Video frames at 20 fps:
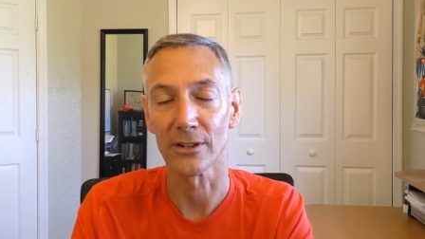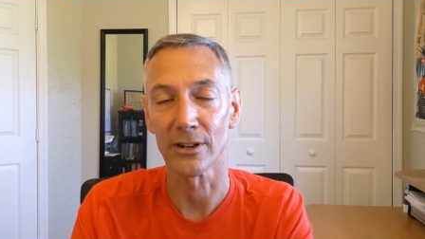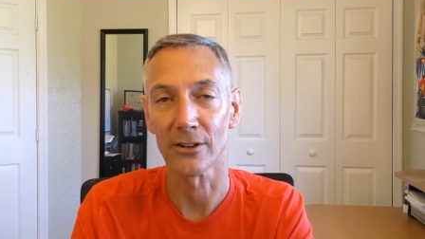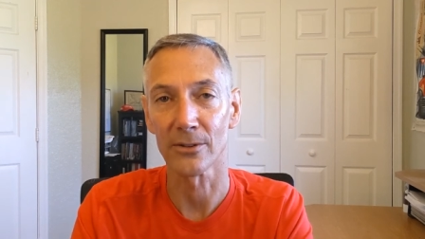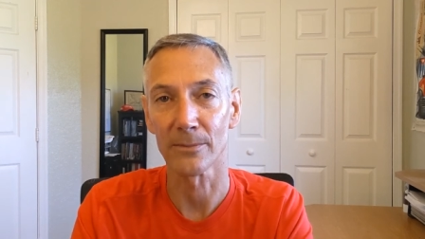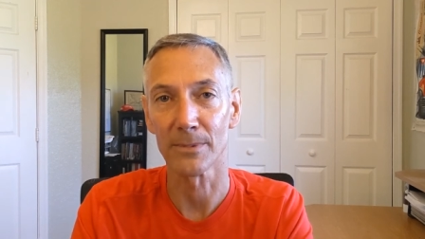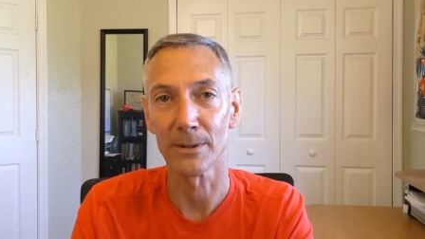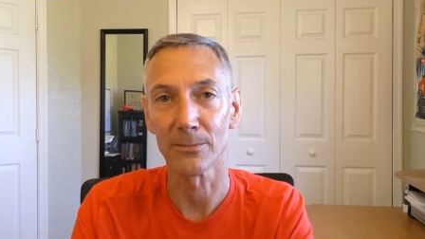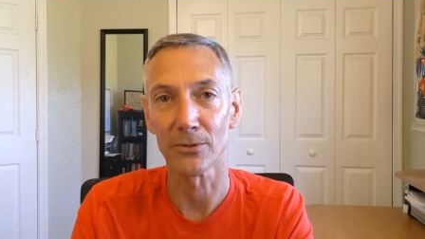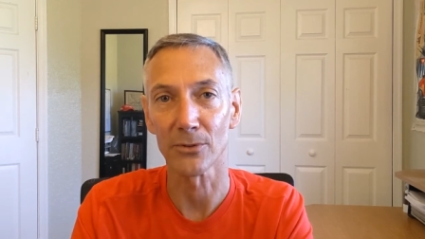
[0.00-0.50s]
other
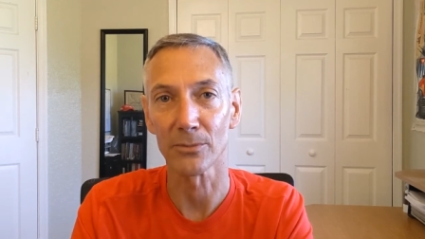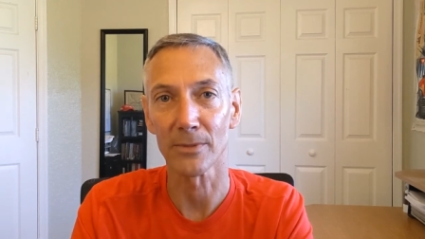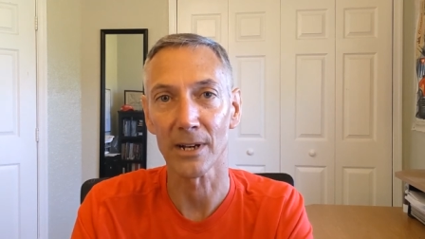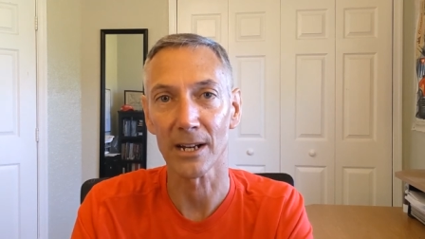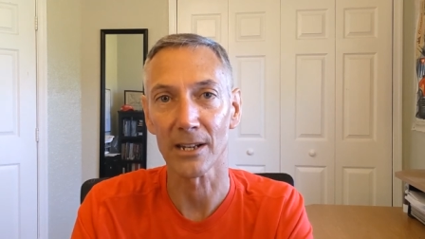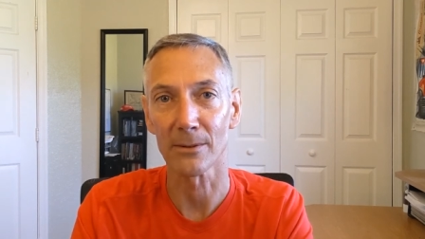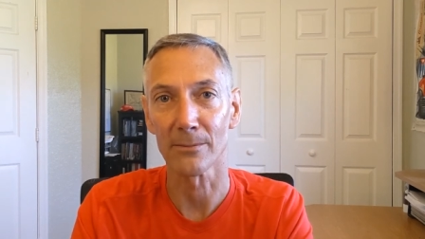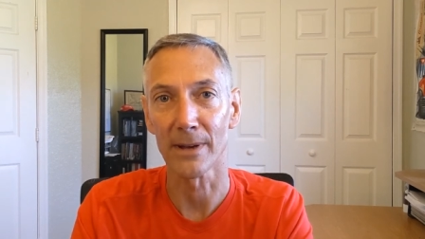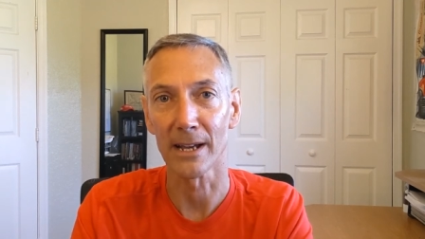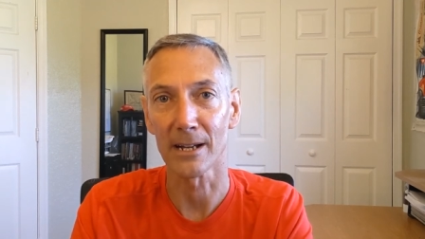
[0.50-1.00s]
people's
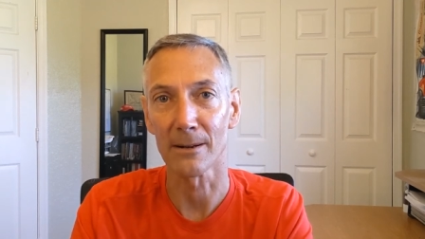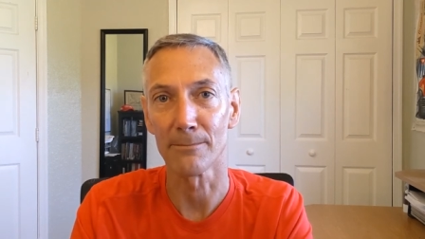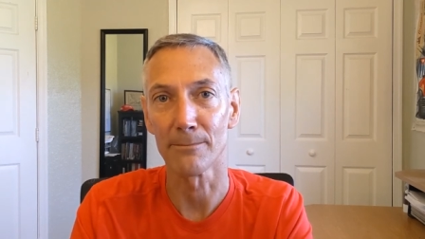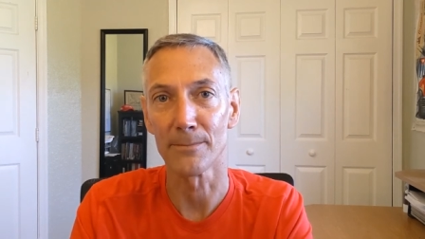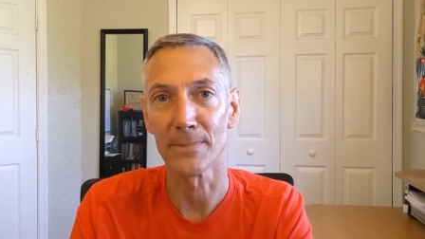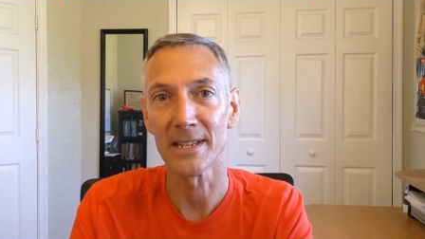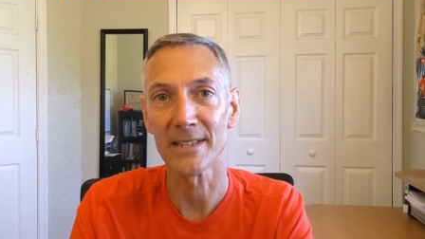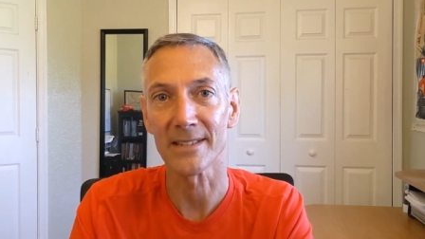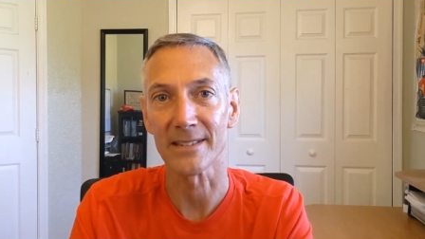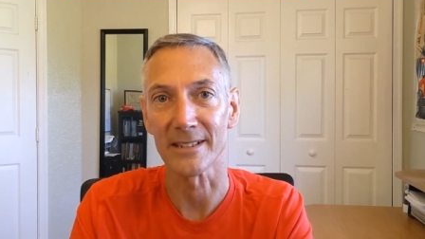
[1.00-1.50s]
money to make a
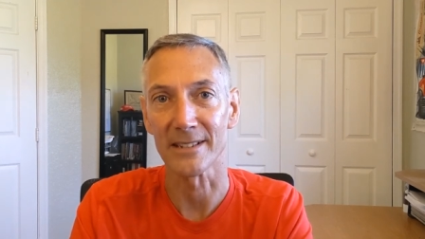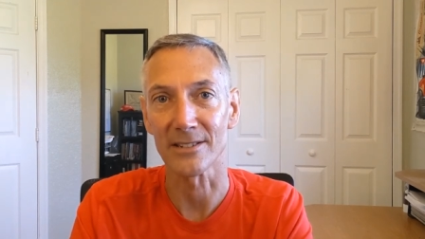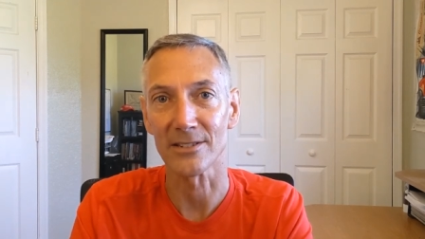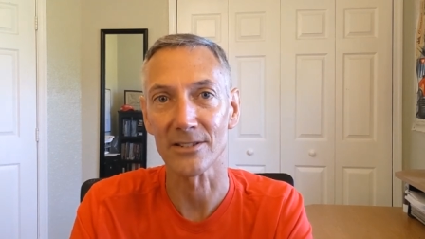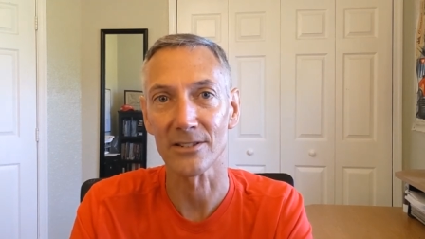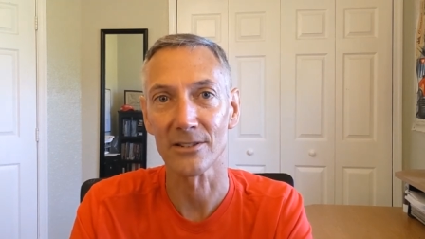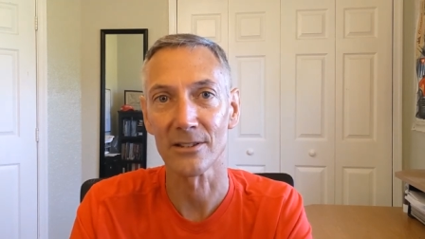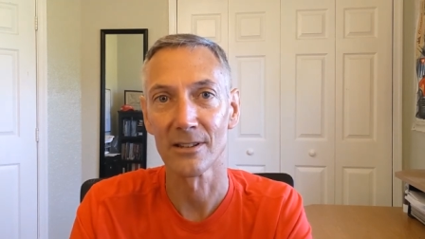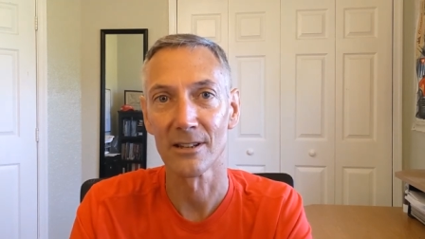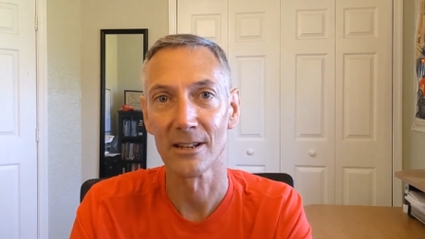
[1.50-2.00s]

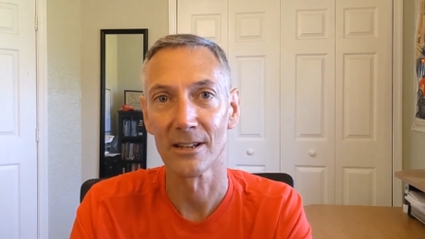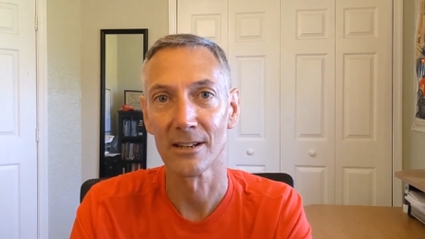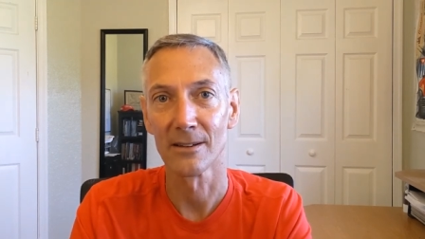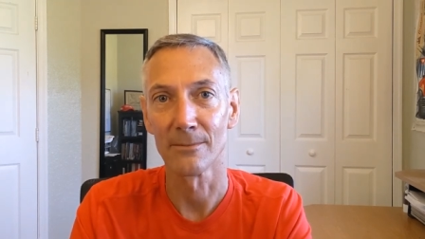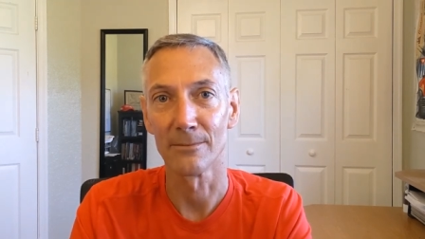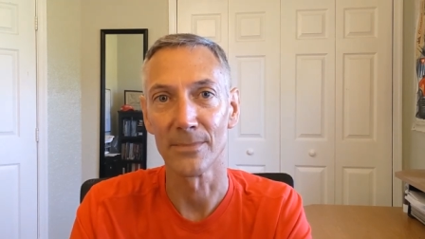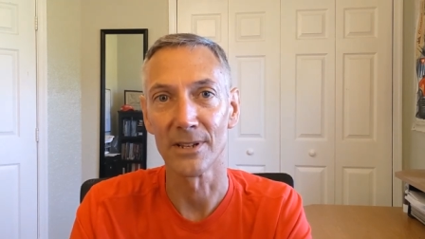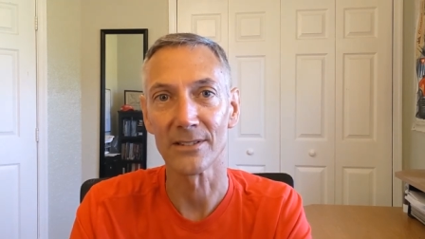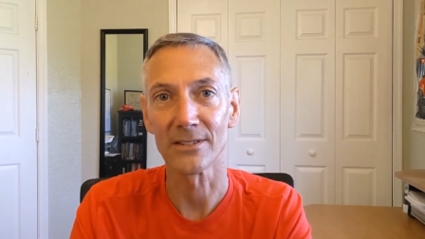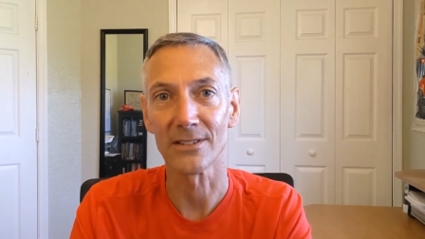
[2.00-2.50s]
business,
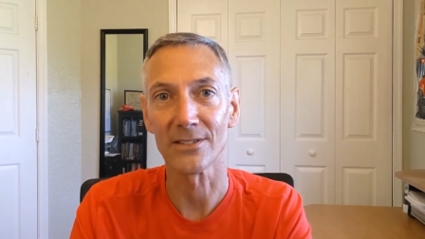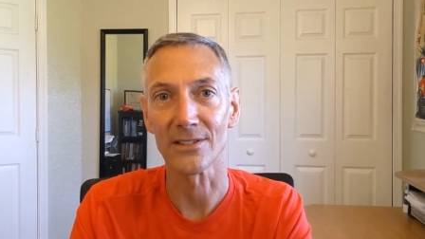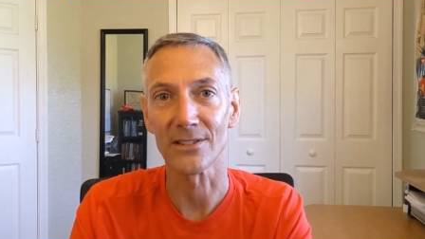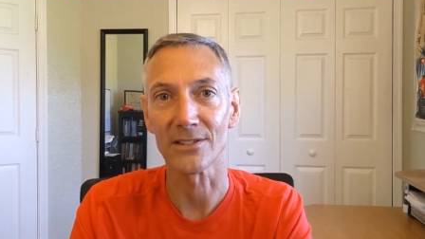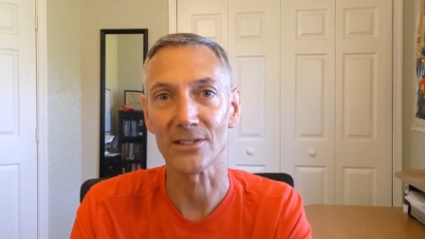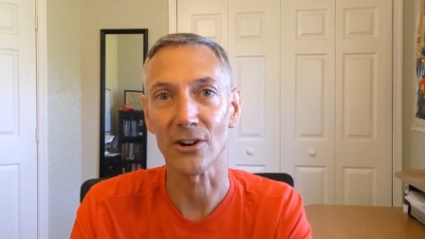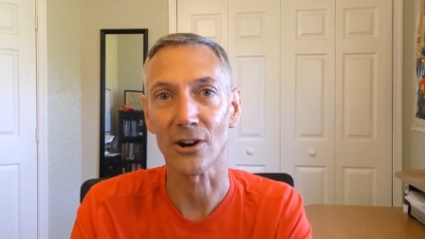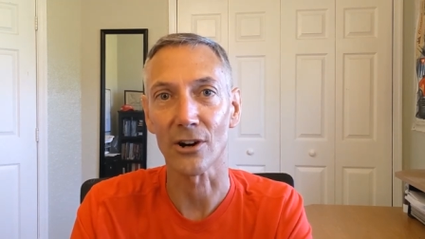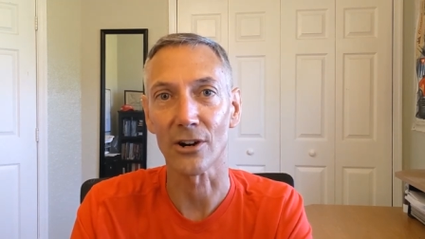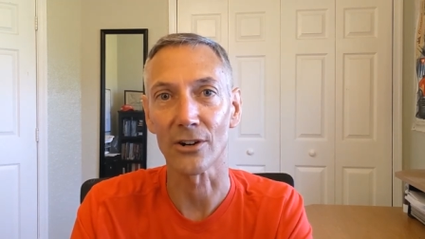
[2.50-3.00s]

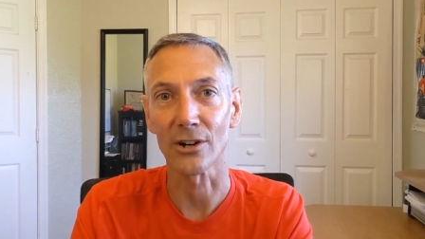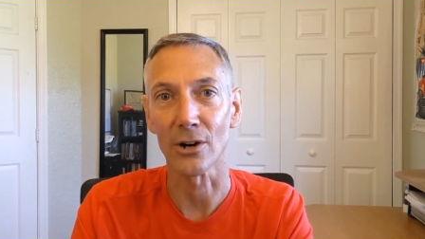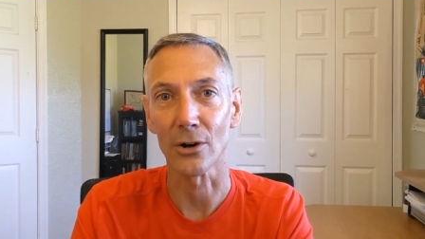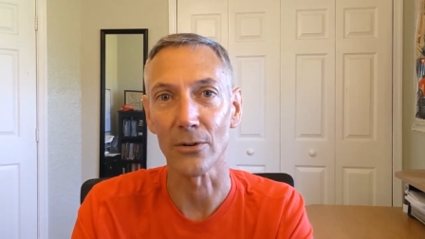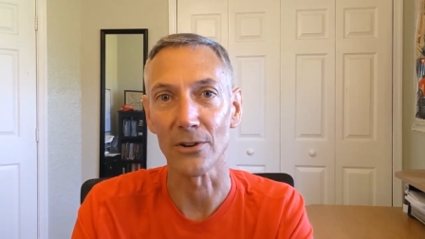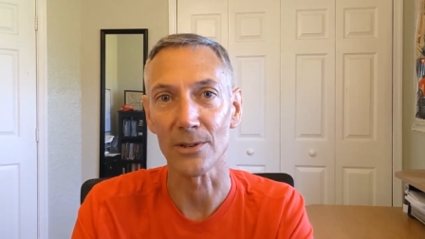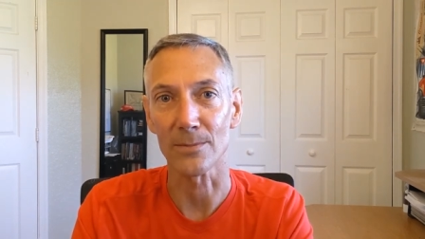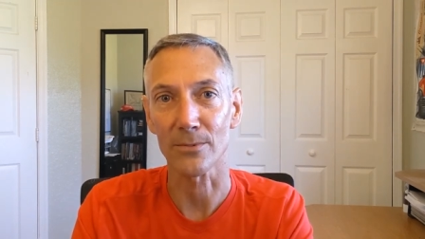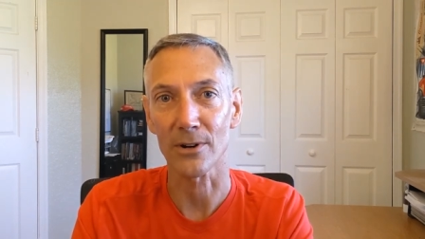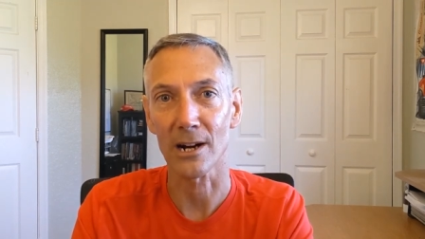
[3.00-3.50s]
businesses aren't
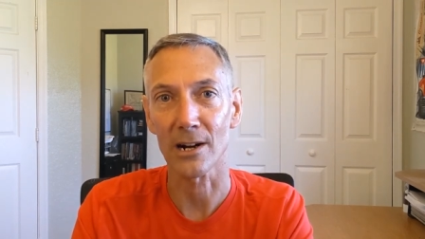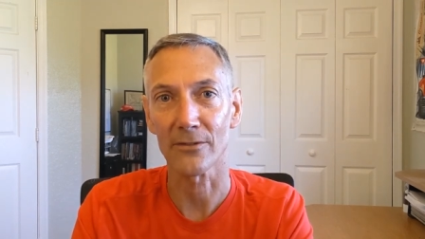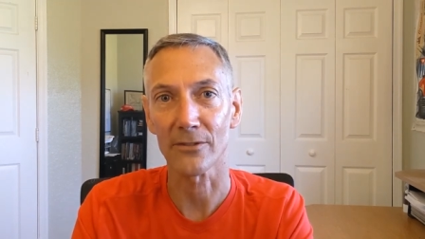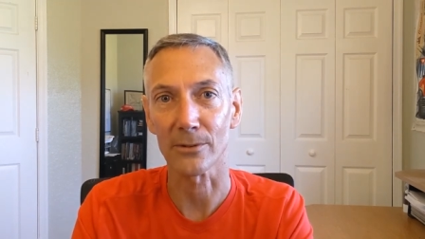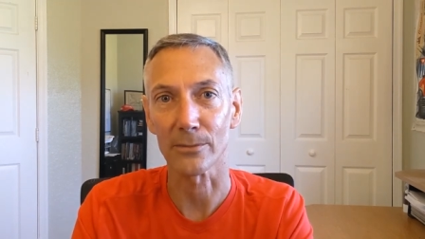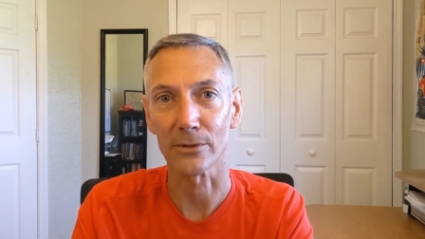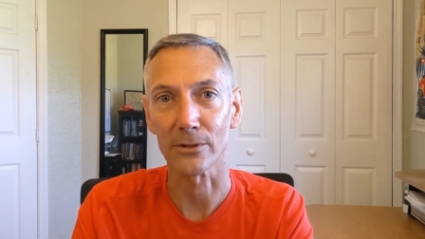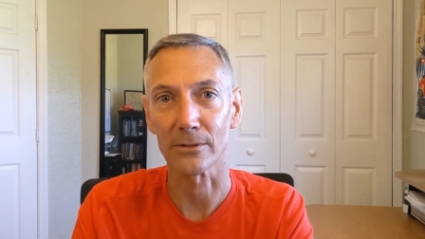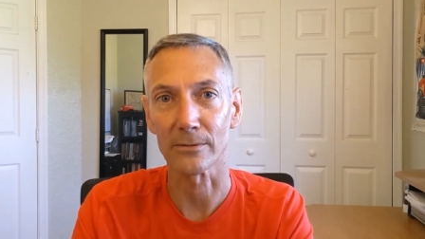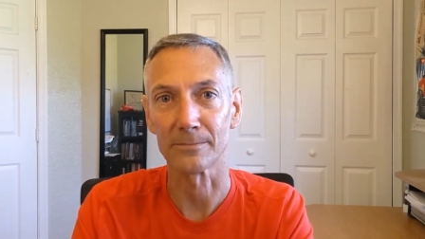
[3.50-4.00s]
always
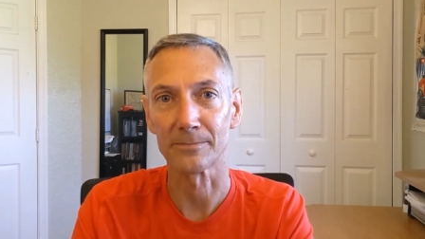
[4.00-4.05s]
profitable.